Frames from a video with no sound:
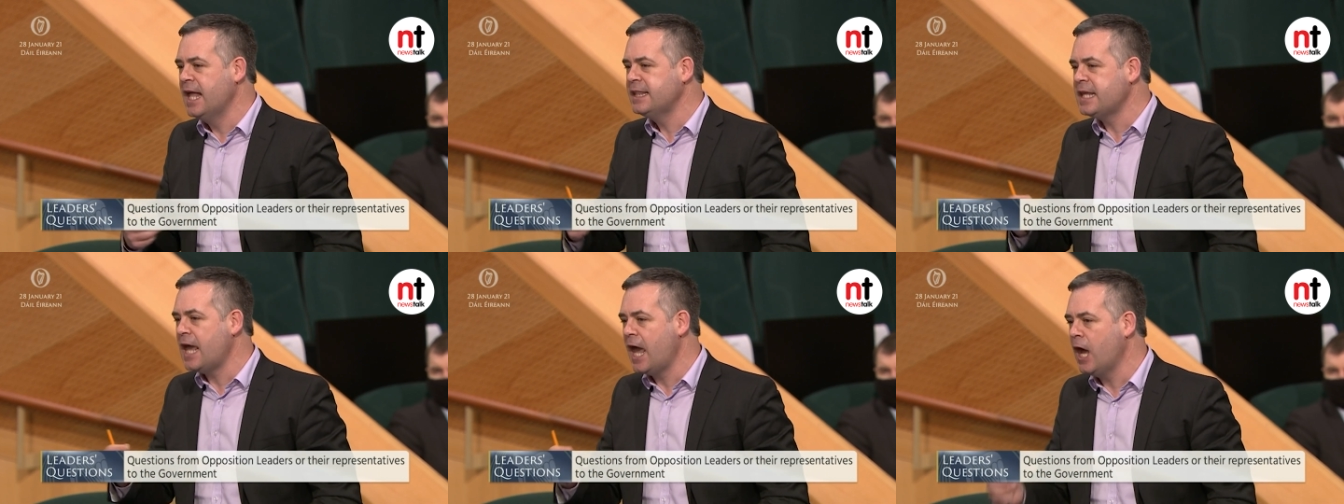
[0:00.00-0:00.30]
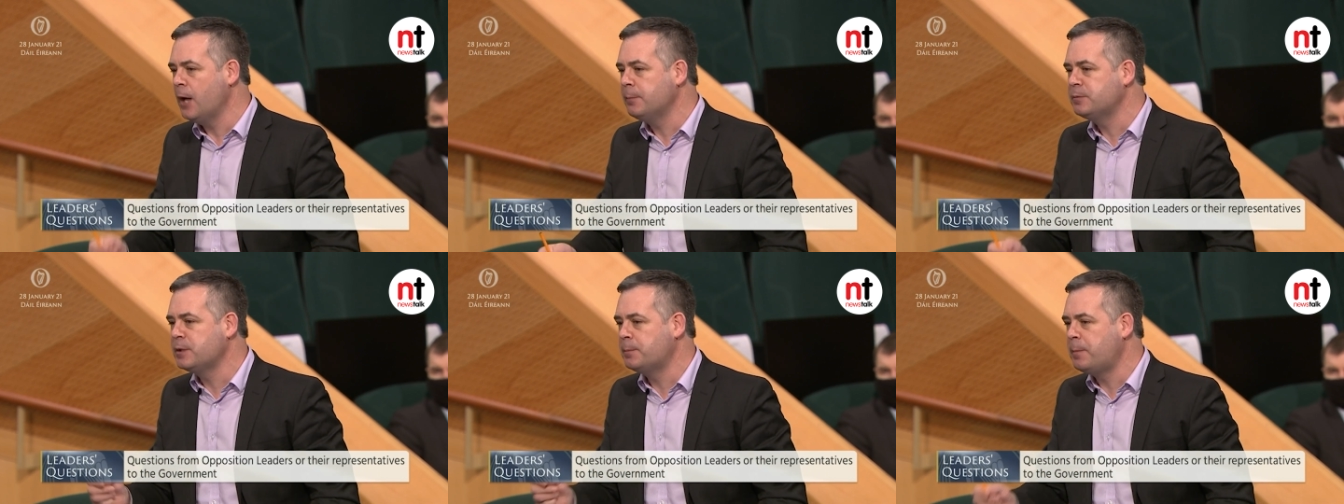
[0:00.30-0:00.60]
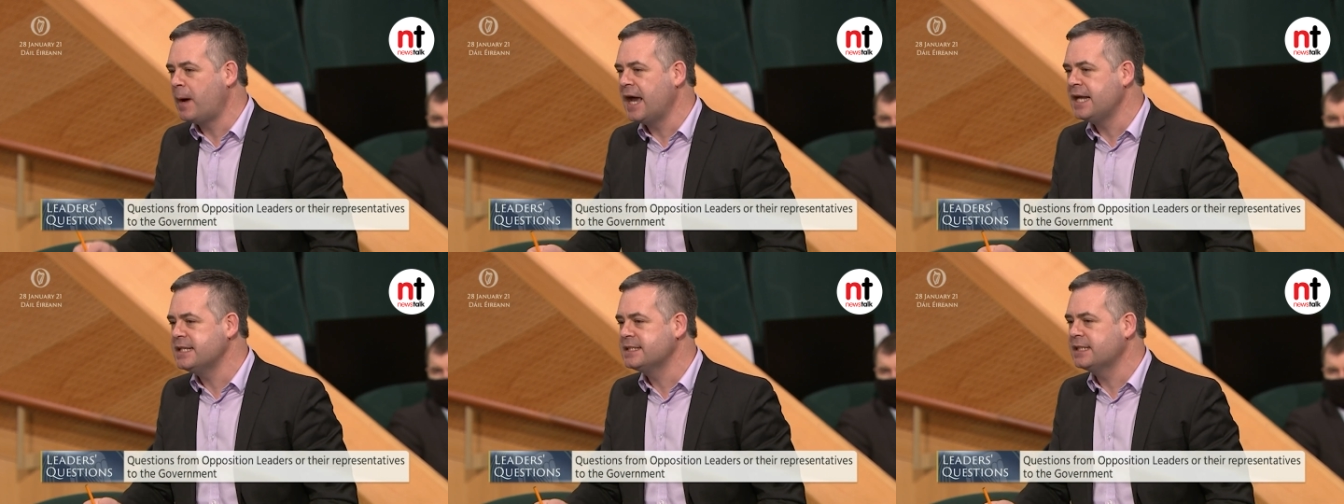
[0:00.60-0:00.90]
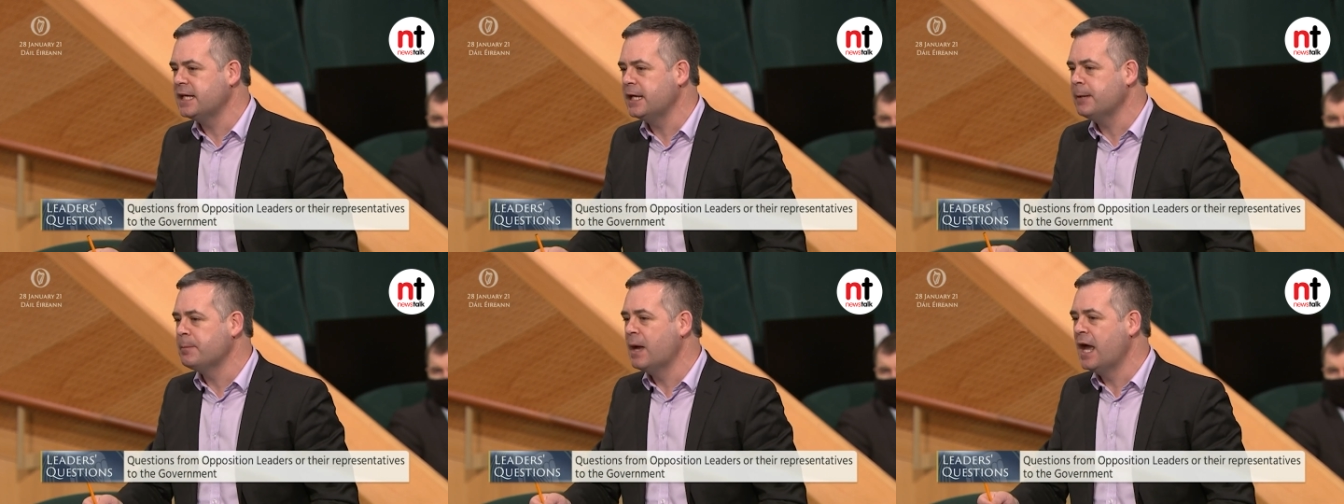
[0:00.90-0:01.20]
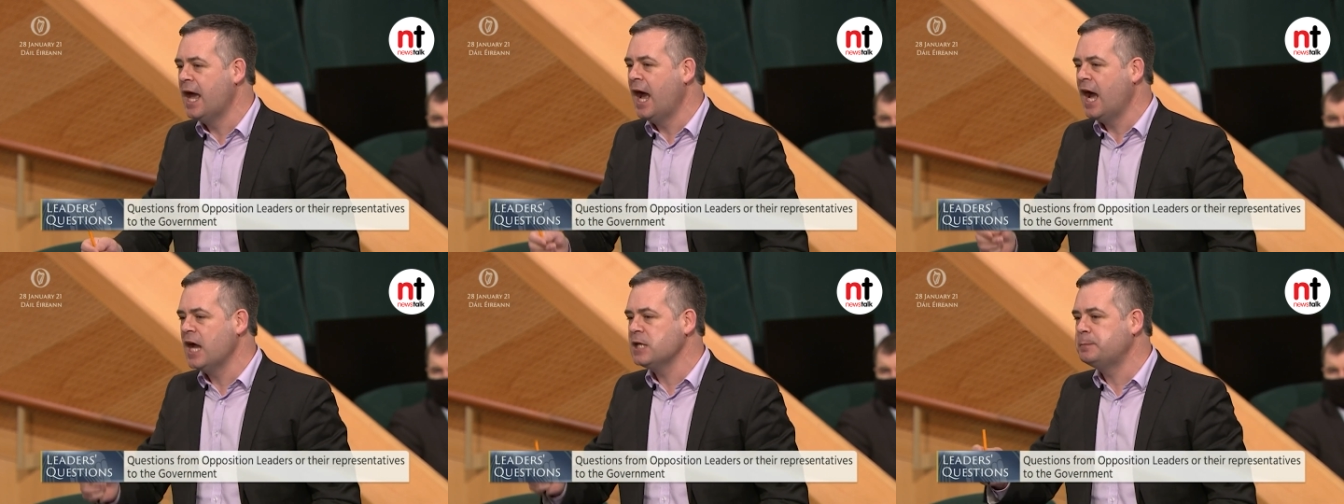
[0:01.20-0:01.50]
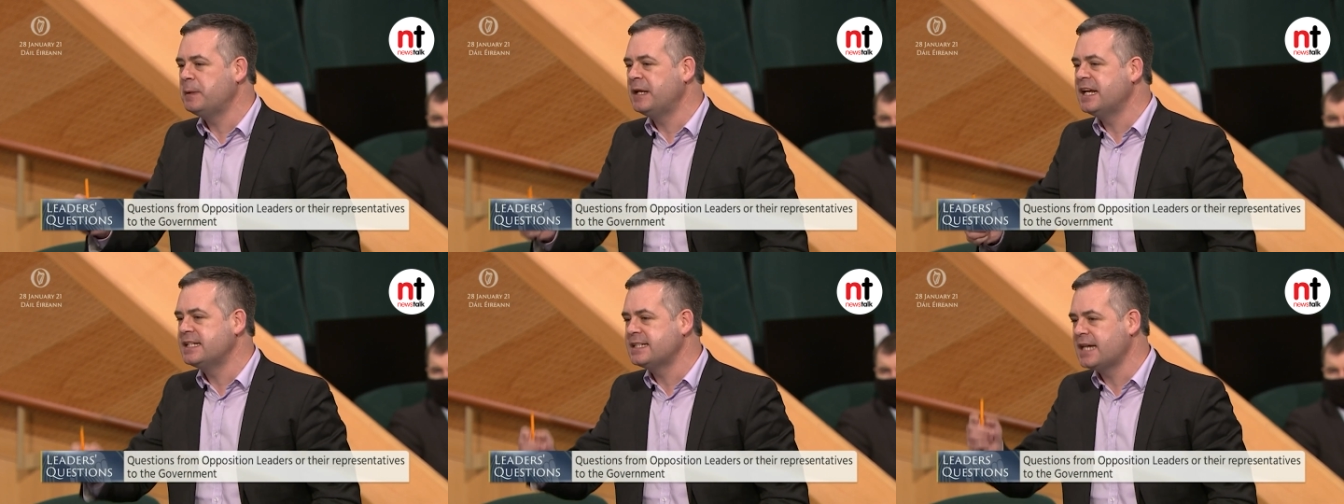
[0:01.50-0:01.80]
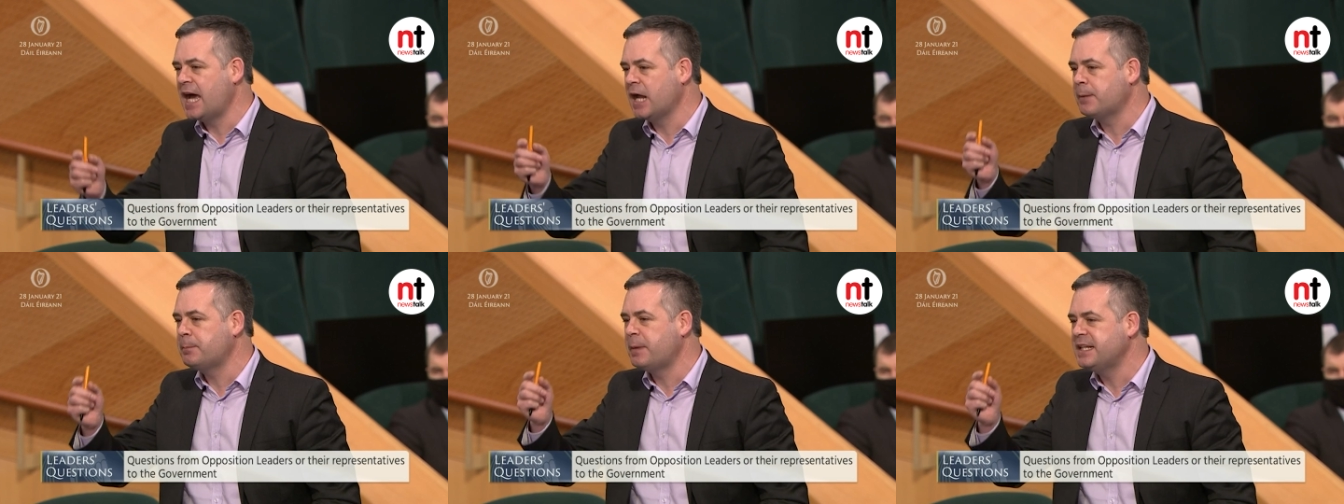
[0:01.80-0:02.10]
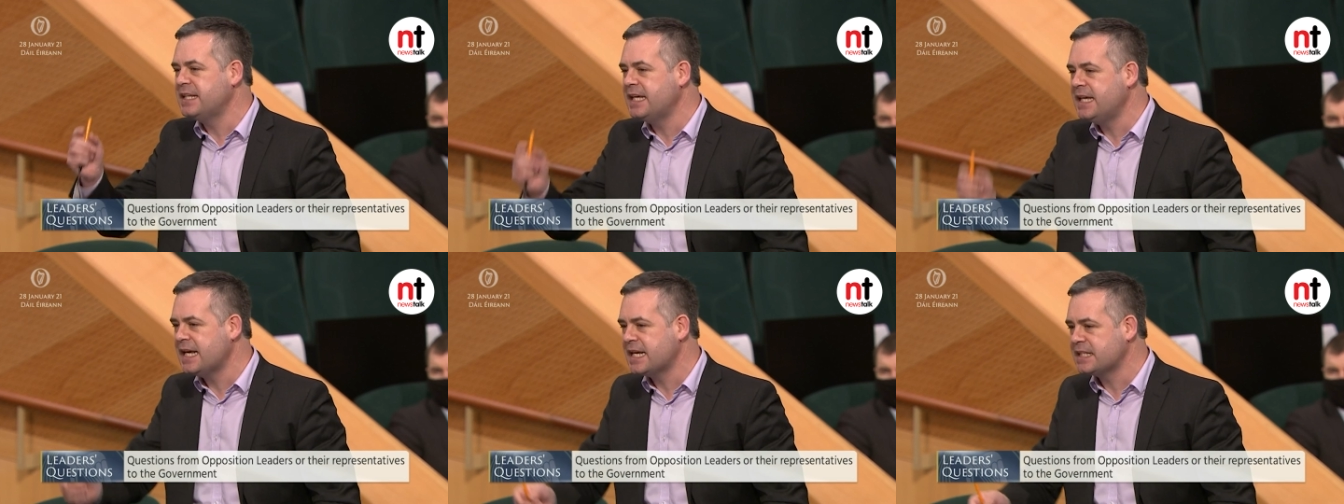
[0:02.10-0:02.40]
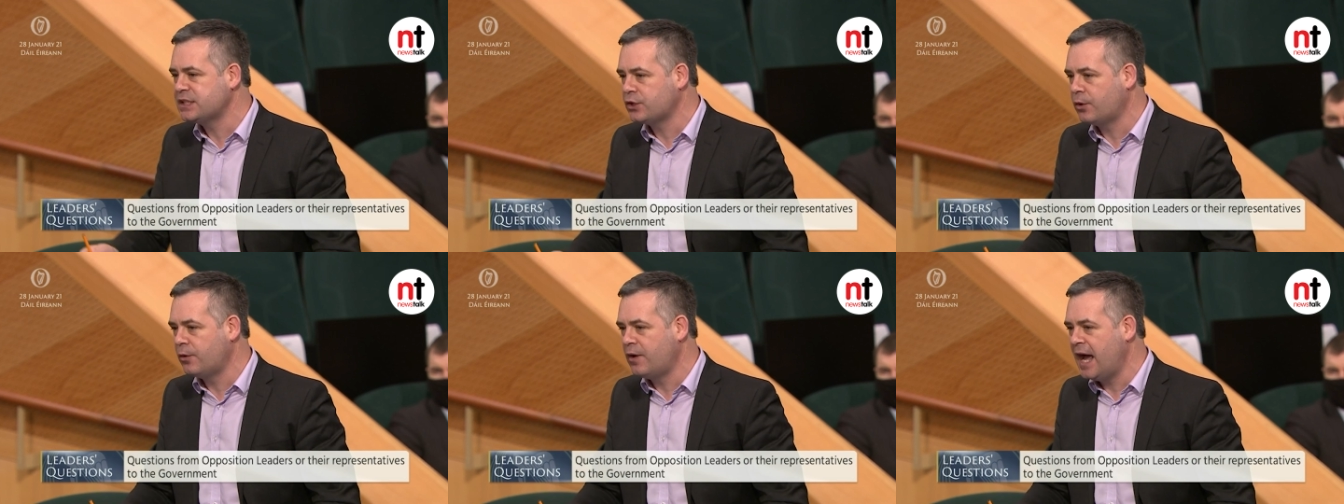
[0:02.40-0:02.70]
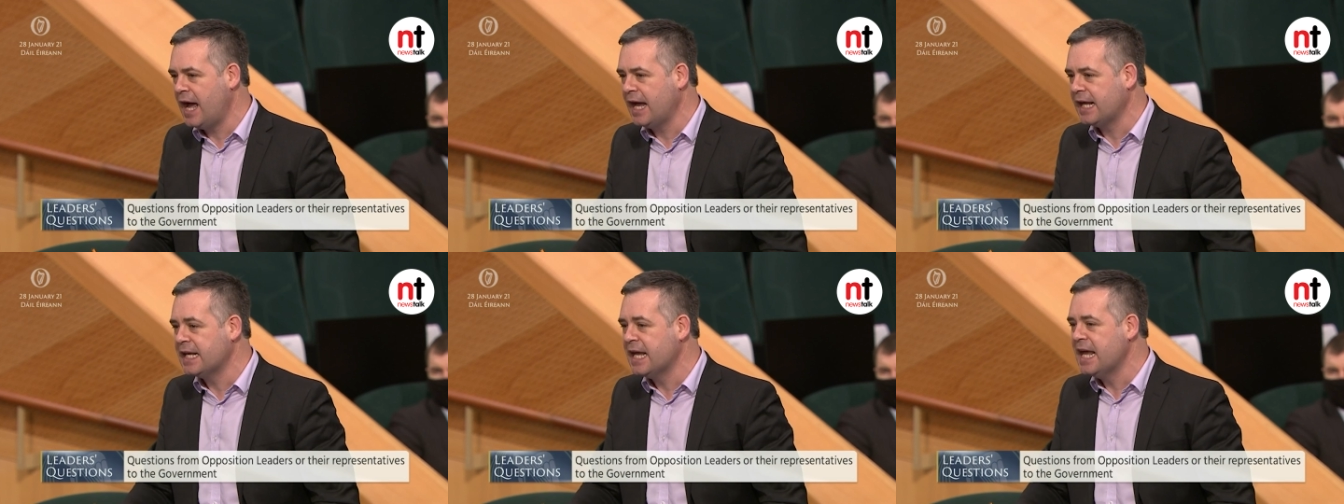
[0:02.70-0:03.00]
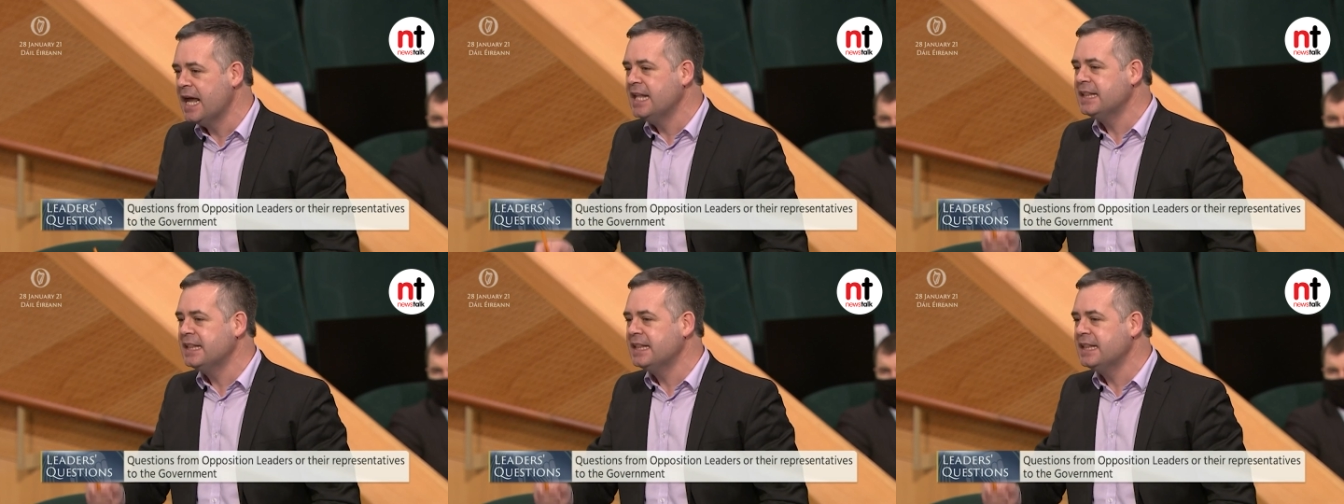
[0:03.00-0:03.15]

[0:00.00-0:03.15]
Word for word: The Help to Buy scheme has been attacked by the ESRI.